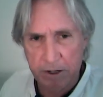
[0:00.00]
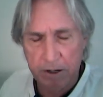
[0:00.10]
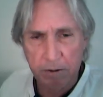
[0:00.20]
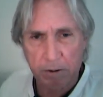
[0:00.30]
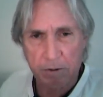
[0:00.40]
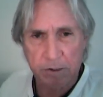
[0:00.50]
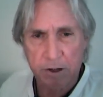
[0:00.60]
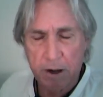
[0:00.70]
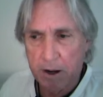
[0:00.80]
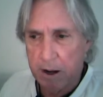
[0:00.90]
deals,
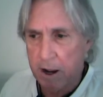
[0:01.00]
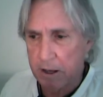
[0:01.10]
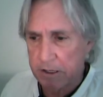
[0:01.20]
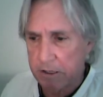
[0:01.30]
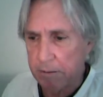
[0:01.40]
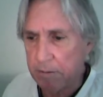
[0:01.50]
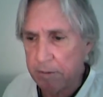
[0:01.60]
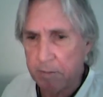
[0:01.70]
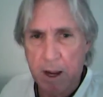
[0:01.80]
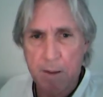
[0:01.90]
and some of
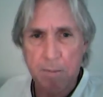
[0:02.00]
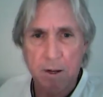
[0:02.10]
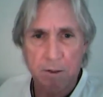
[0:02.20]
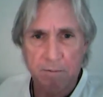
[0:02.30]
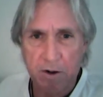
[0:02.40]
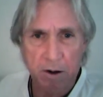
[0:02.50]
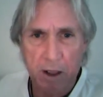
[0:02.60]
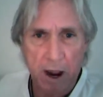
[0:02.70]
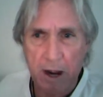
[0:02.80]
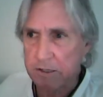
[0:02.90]
them came in at the very
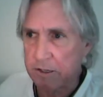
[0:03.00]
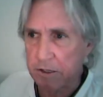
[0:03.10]
last.